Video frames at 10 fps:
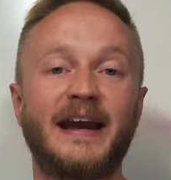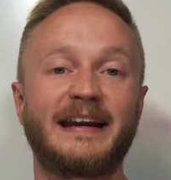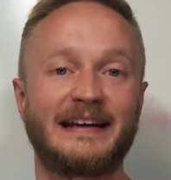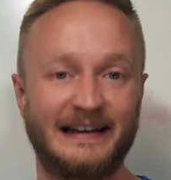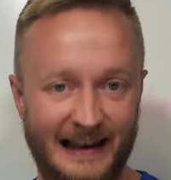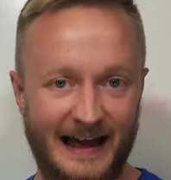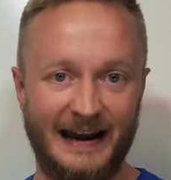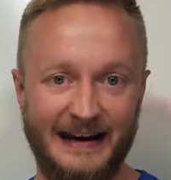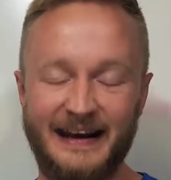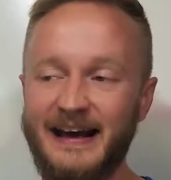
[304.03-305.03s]
in
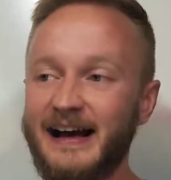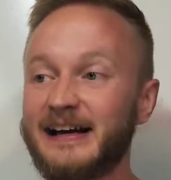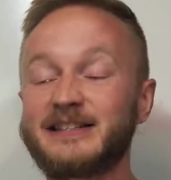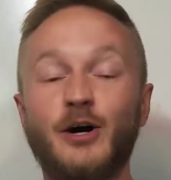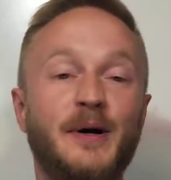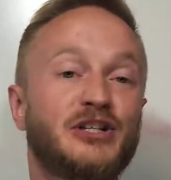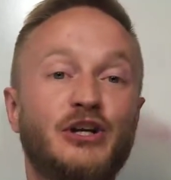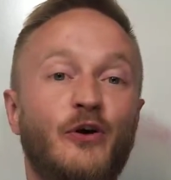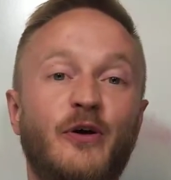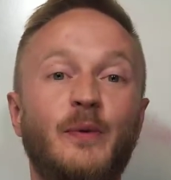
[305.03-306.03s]
line. So much
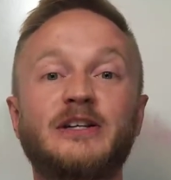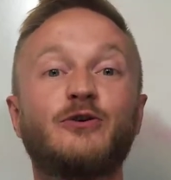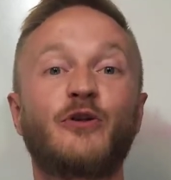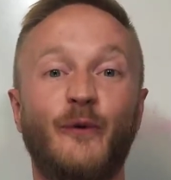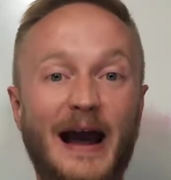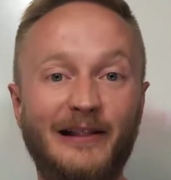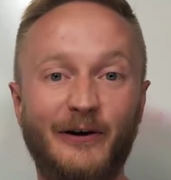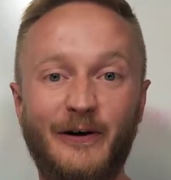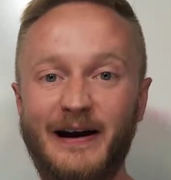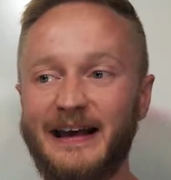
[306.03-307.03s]
so that we do the
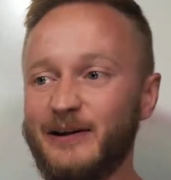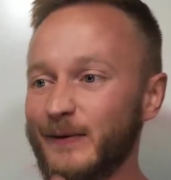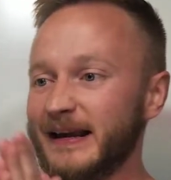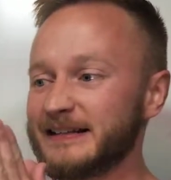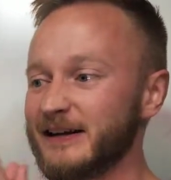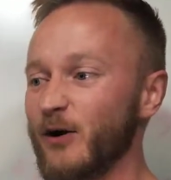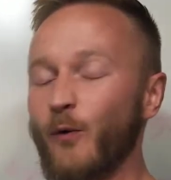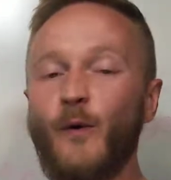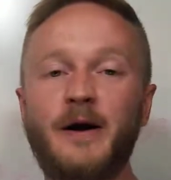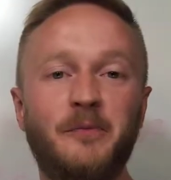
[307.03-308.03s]
Rattler, and then we get to go
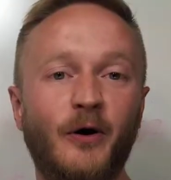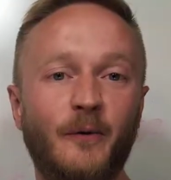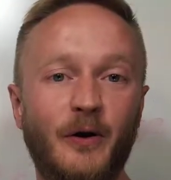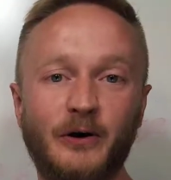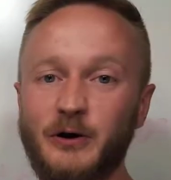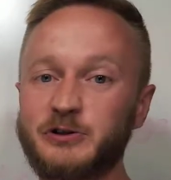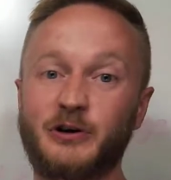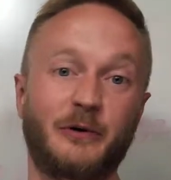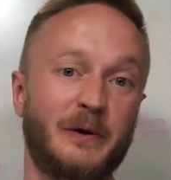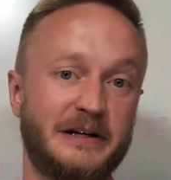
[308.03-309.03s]
one more roller coaster
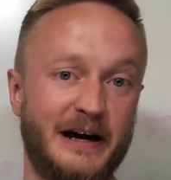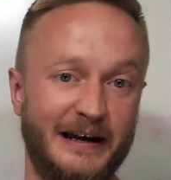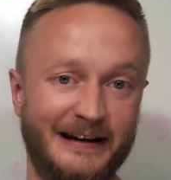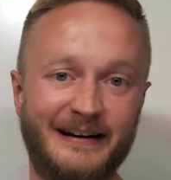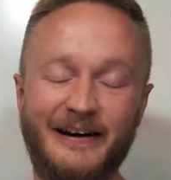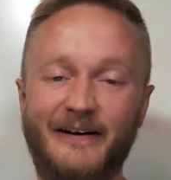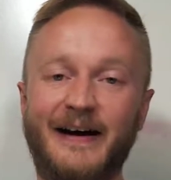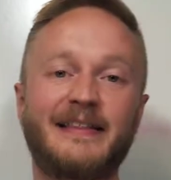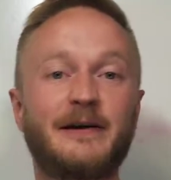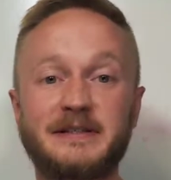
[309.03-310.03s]
and we're done,
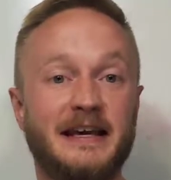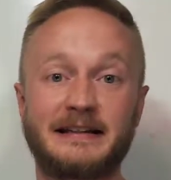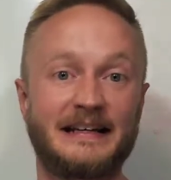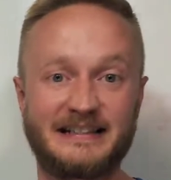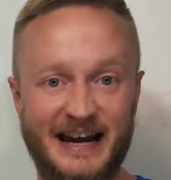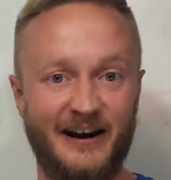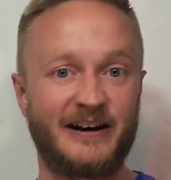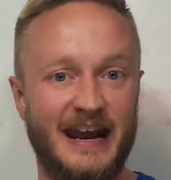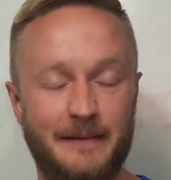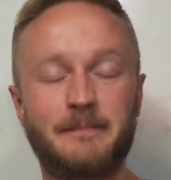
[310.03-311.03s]
right? That was like the entire
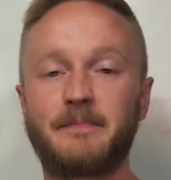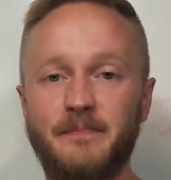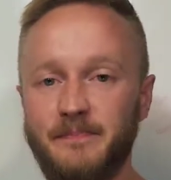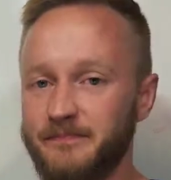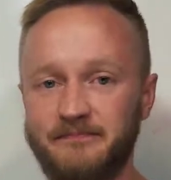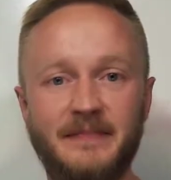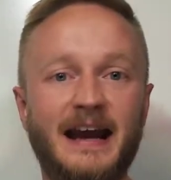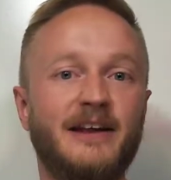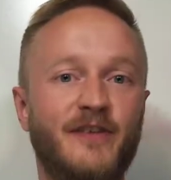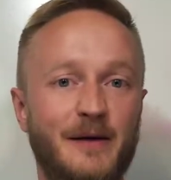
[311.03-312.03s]
day.
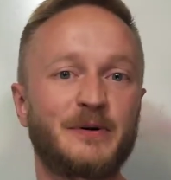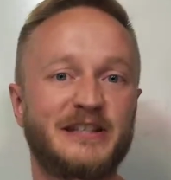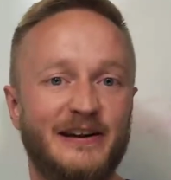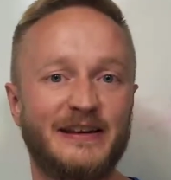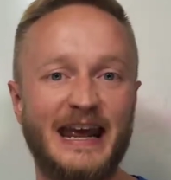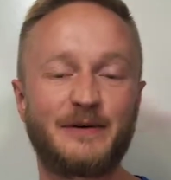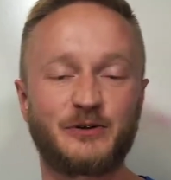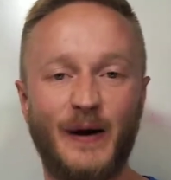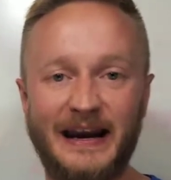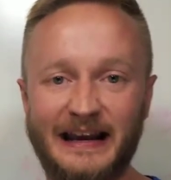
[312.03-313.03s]
95% of the day was
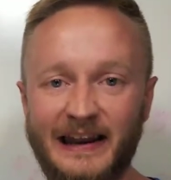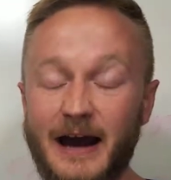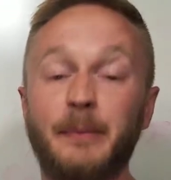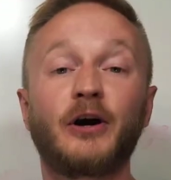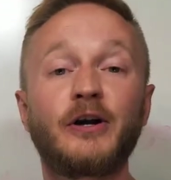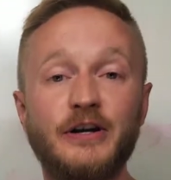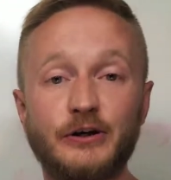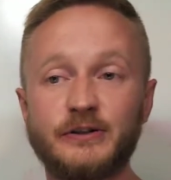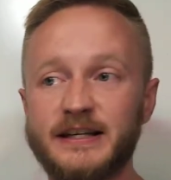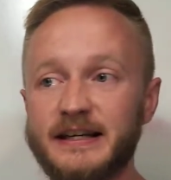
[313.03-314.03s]
waiting in line. But good
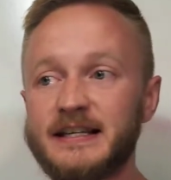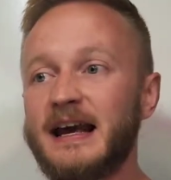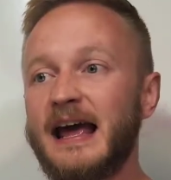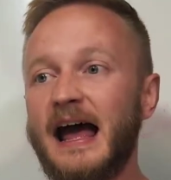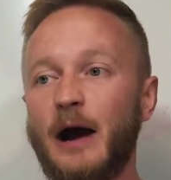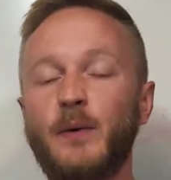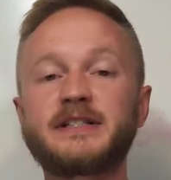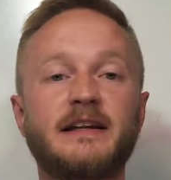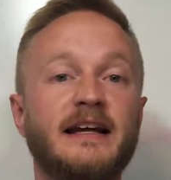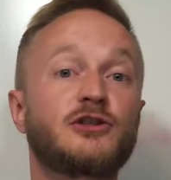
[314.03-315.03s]
news is I
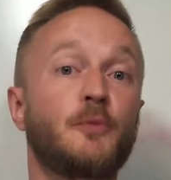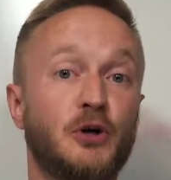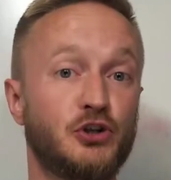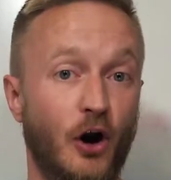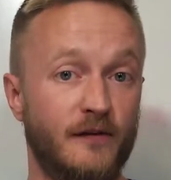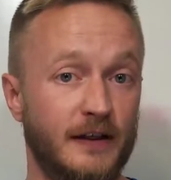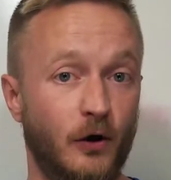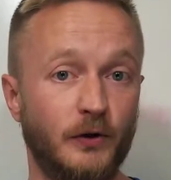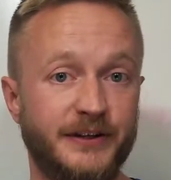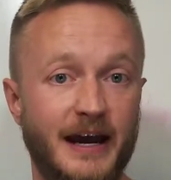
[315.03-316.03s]
wasn't like super starving the
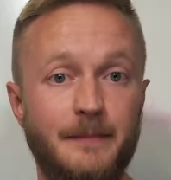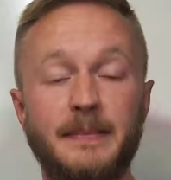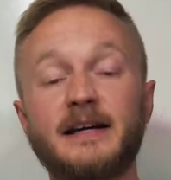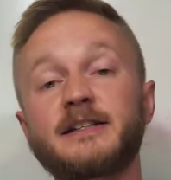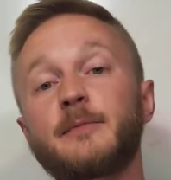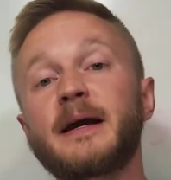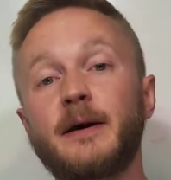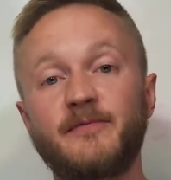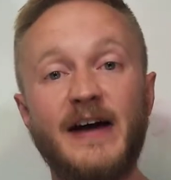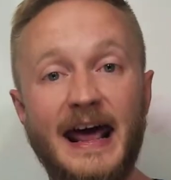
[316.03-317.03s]
whole time because I've
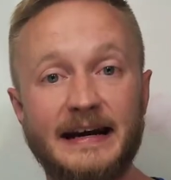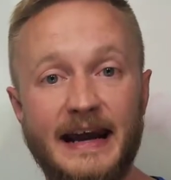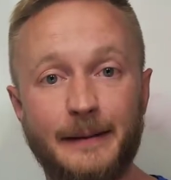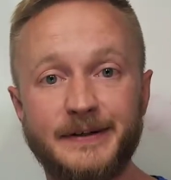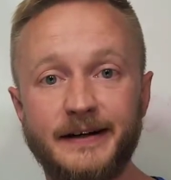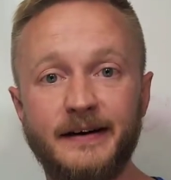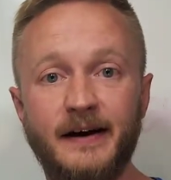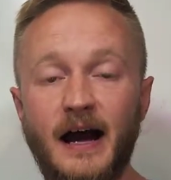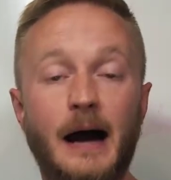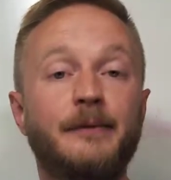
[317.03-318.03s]
become fat adapted.
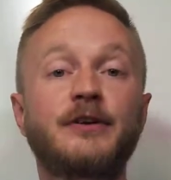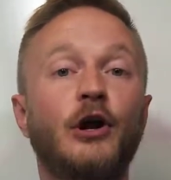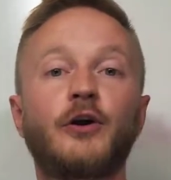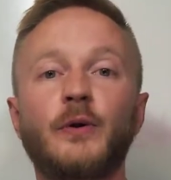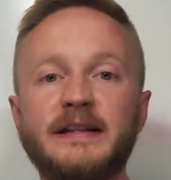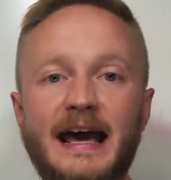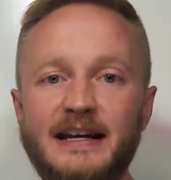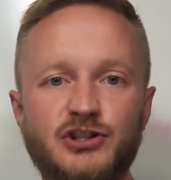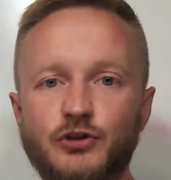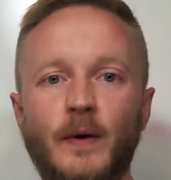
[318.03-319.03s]
If you don't know what that
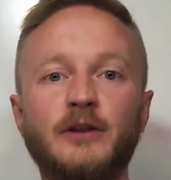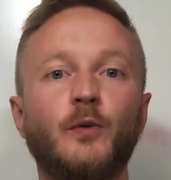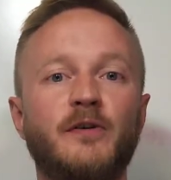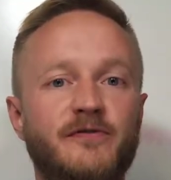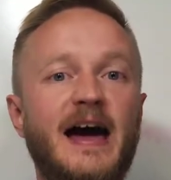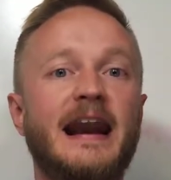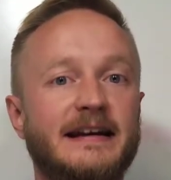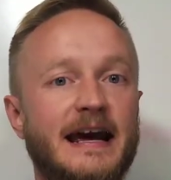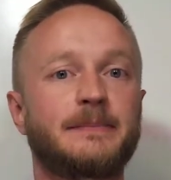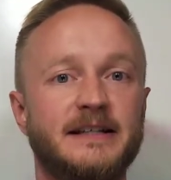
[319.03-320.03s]
is, just write the word fat
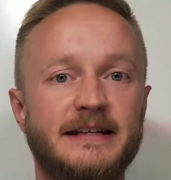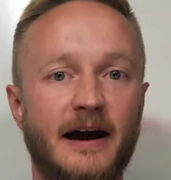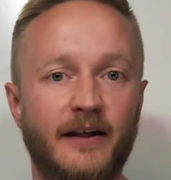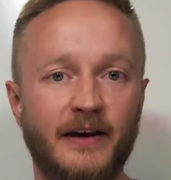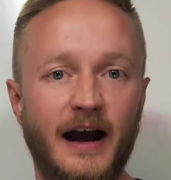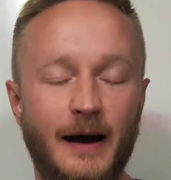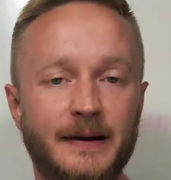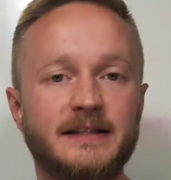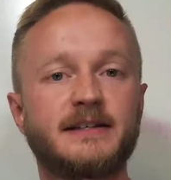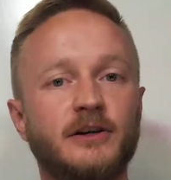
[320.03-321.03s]
adapted down in the
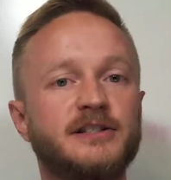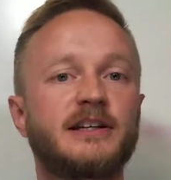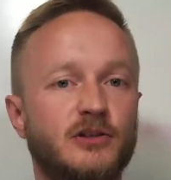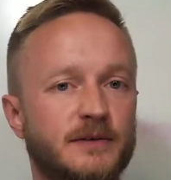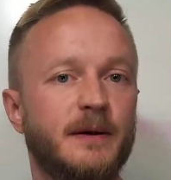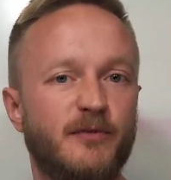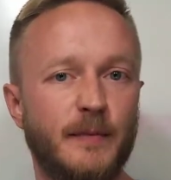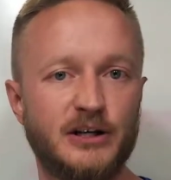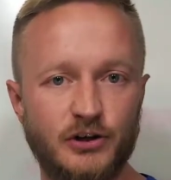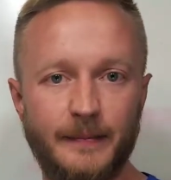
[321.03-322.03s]
comments and I'll send you some
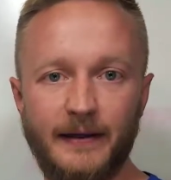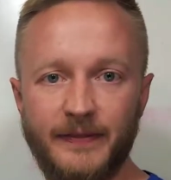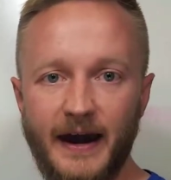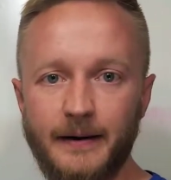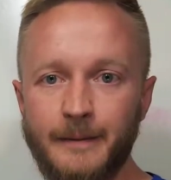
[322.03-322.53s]
information about that.